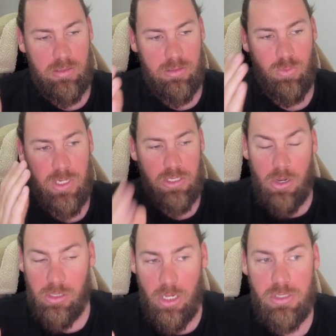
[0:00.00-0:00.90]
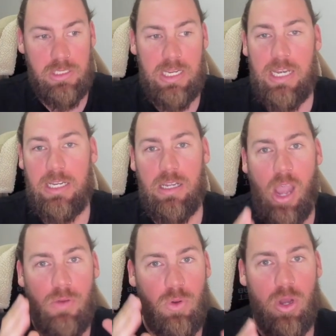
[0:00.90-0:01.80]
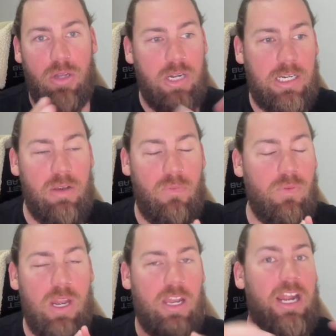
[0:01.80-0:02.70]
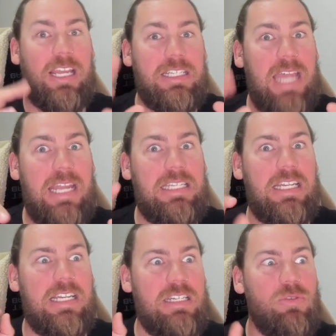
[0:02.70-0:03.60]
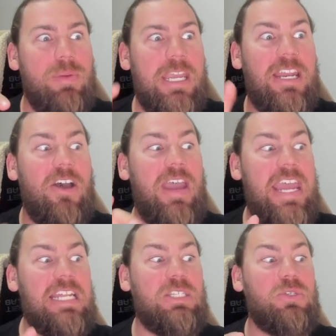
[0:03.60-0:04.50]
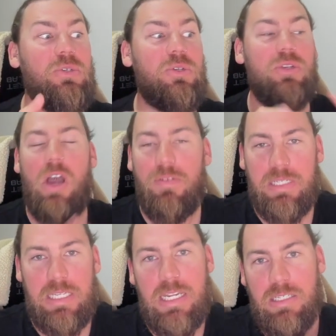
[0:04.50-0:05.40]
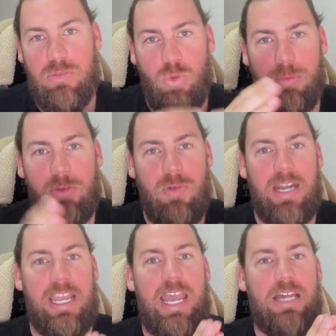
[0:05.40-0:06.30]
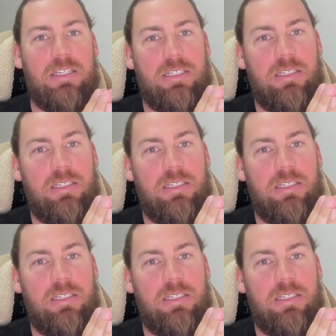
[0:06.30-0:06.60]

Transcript: we're so close to getting Overworld. I can feel it, I can taste it. It will be in our hands soon. Obviously it will be run out